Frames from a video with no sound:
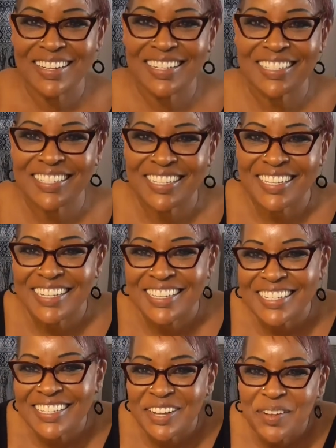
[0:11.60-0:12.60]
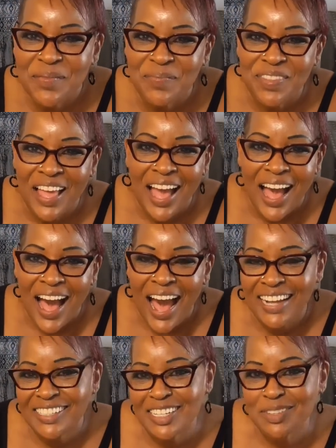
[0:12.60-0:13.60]
Hoodsters.
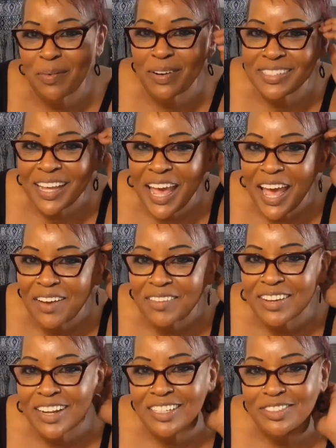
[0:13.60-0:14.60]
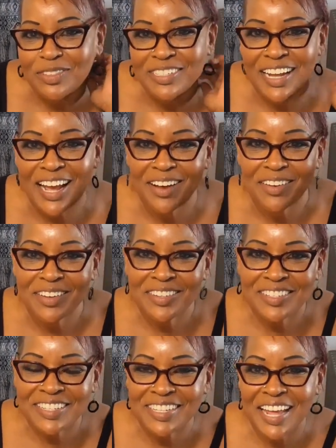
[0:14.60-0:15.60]
I just want to have lunch with y'all
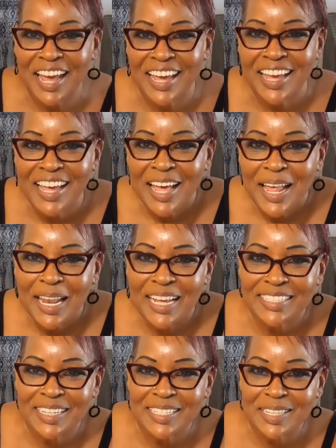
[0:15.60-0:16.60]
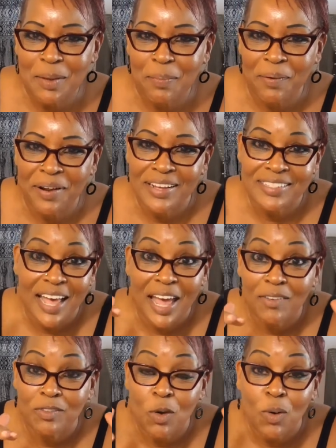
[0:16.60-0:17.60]
today. Let's just say prayers. I
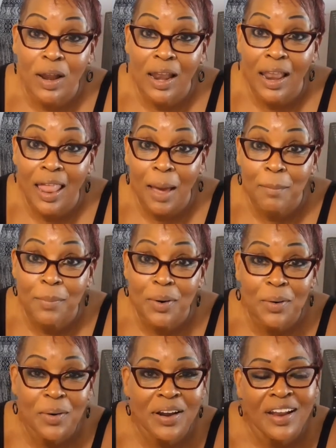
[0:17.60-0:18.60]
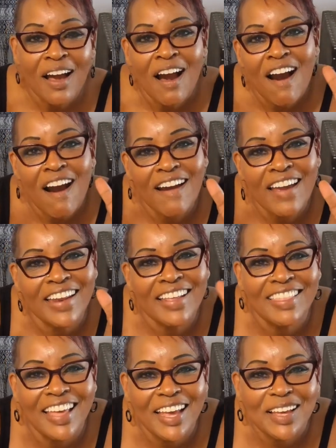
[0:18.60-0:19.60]
have no clapboard or
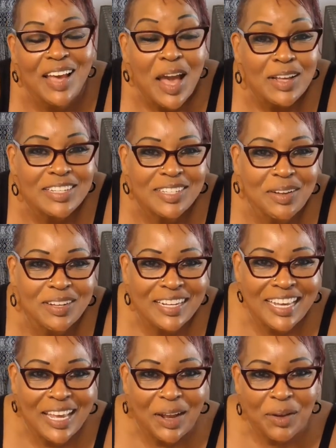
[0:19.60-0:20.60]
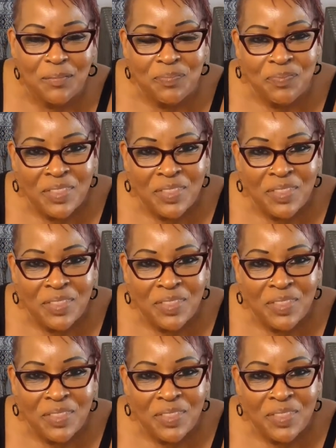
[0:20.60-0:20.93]
anything. So look here.